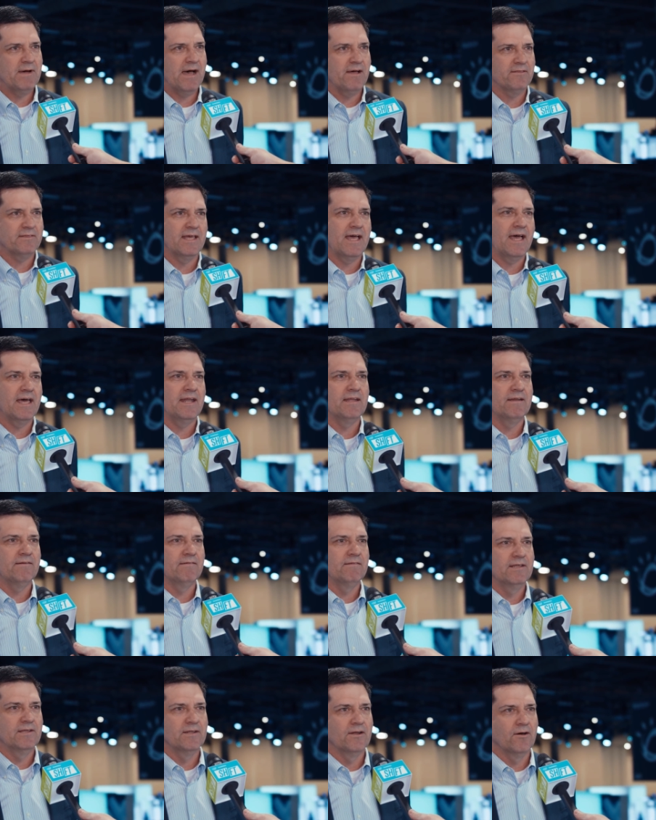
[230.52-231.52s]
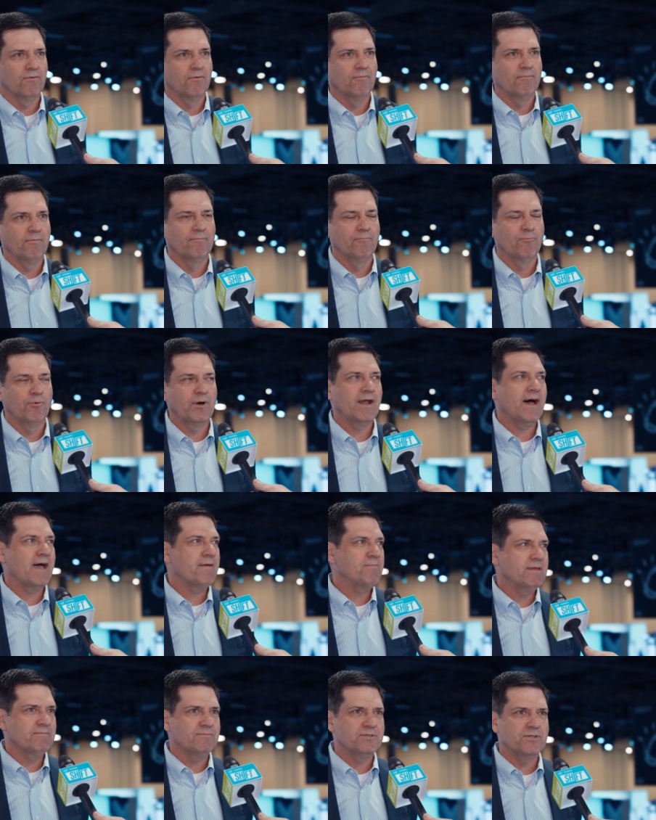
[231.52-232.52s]
about that, and you know, what
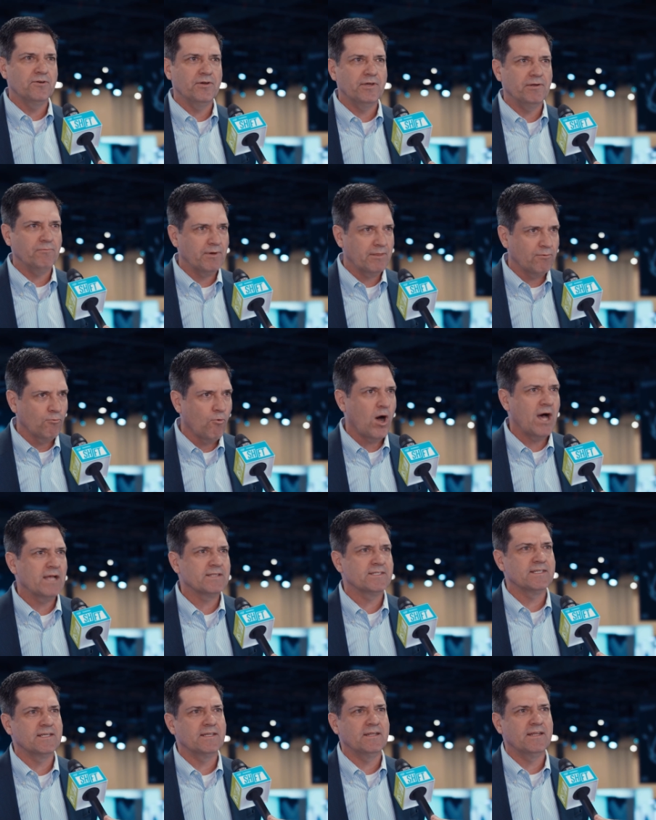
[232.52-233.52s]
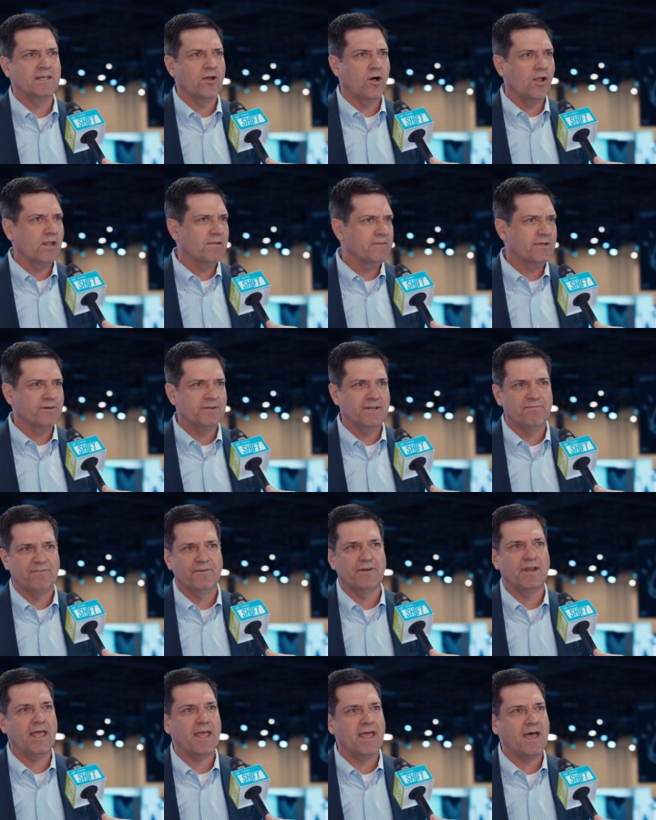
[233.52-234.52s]
I B M's doing with Watson and all of their
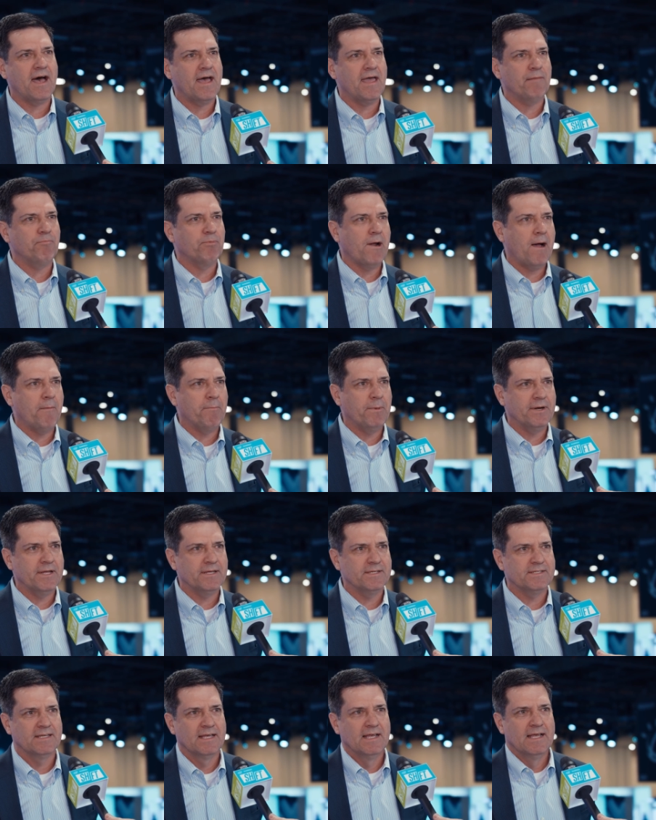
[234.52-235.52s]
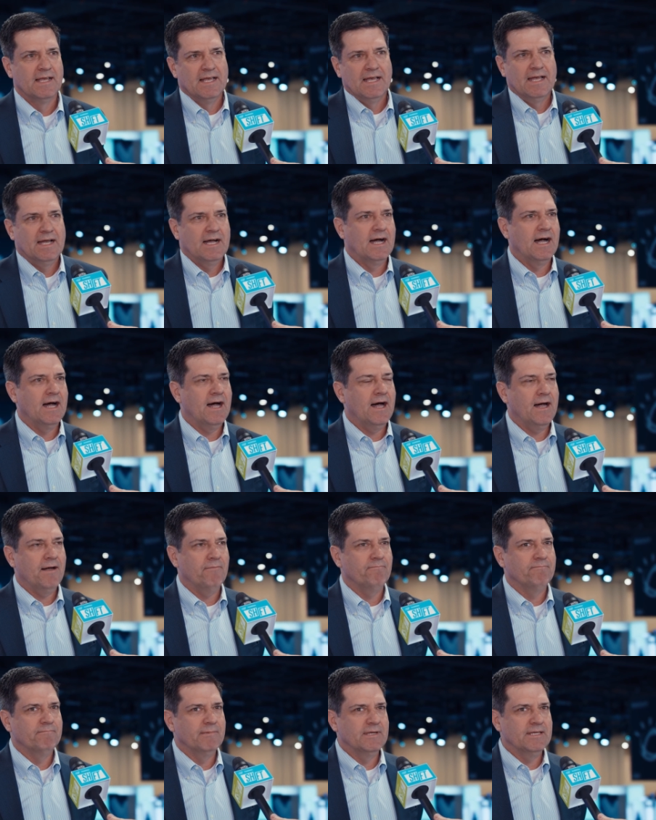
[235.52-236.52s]
different A I properties
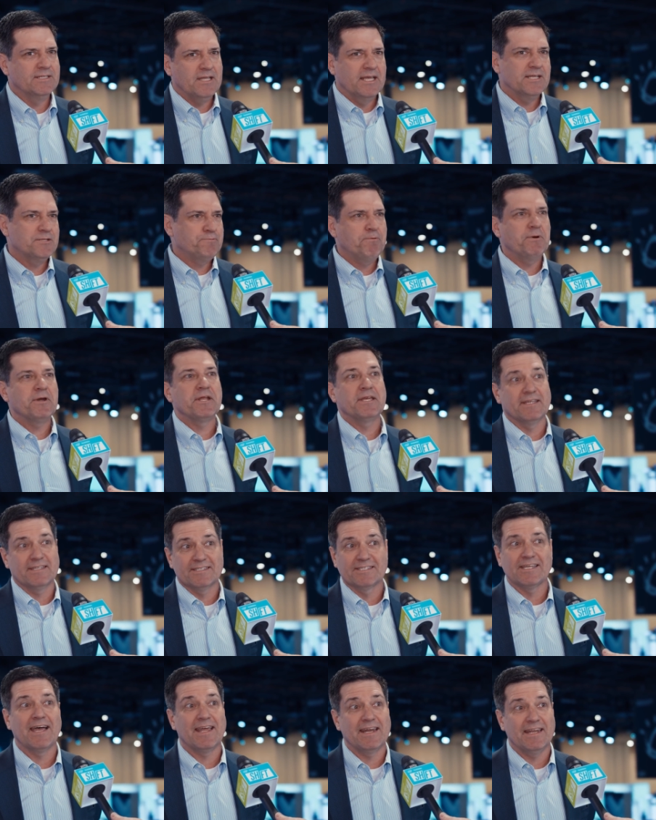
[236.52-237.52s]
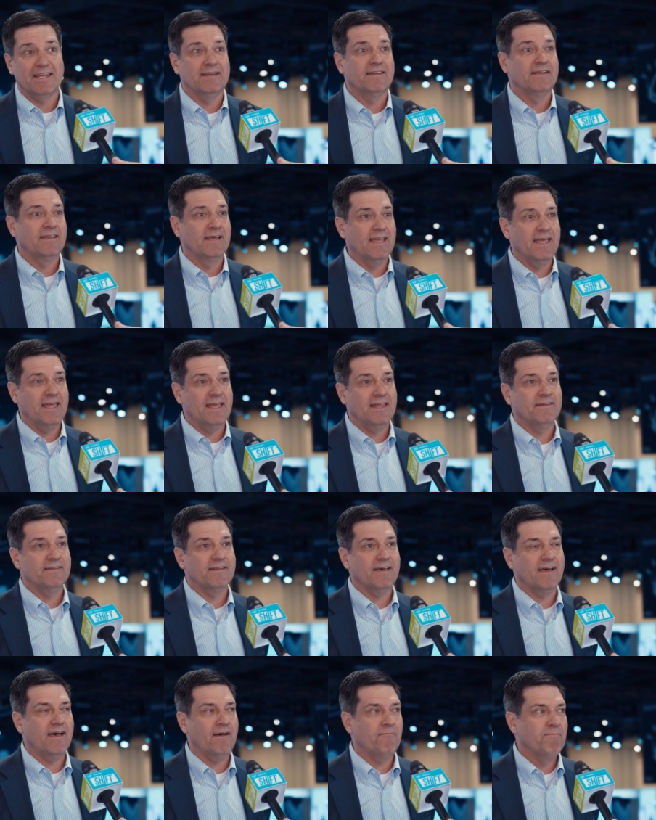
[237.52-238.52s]
um, is, is pretty exciting.
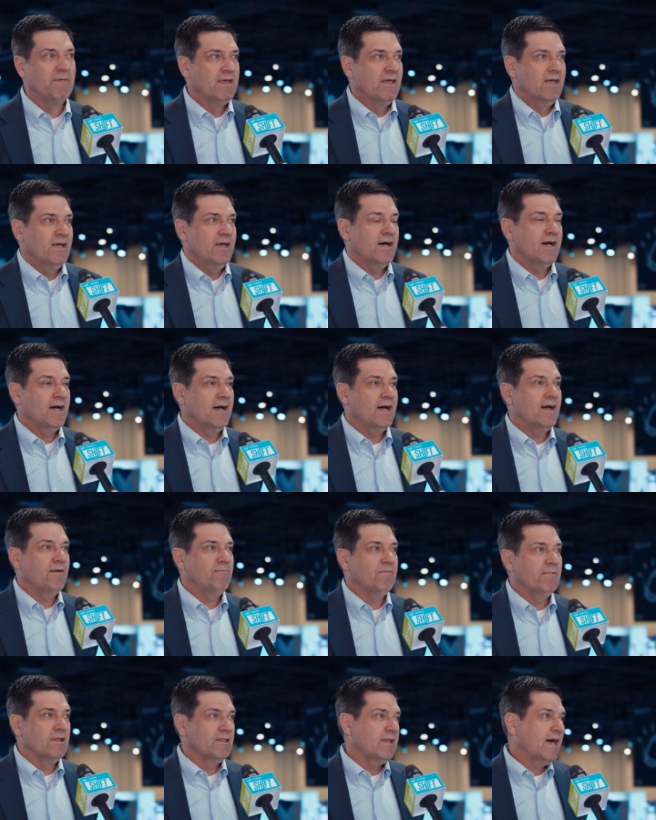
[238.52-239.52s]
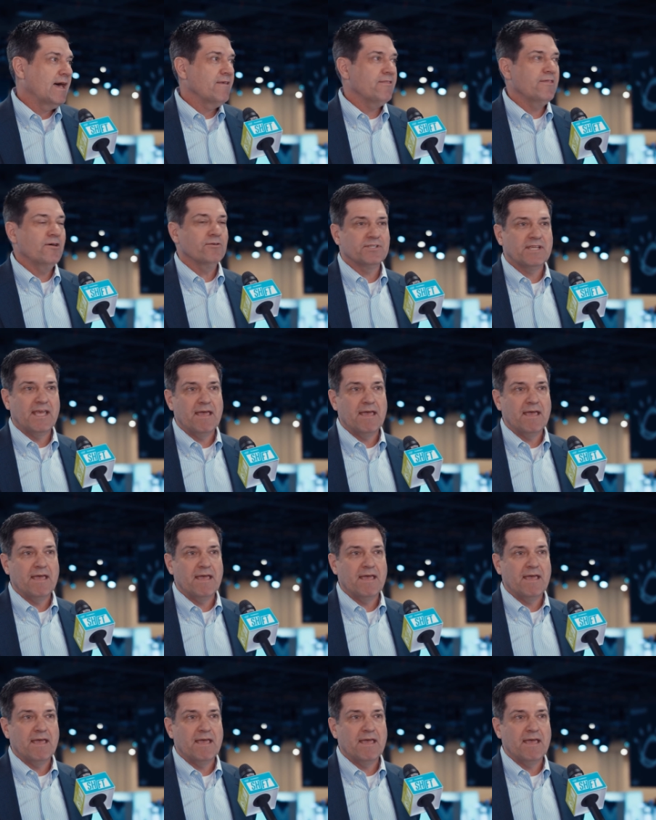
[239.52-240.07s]
And uh, uh, a lot of those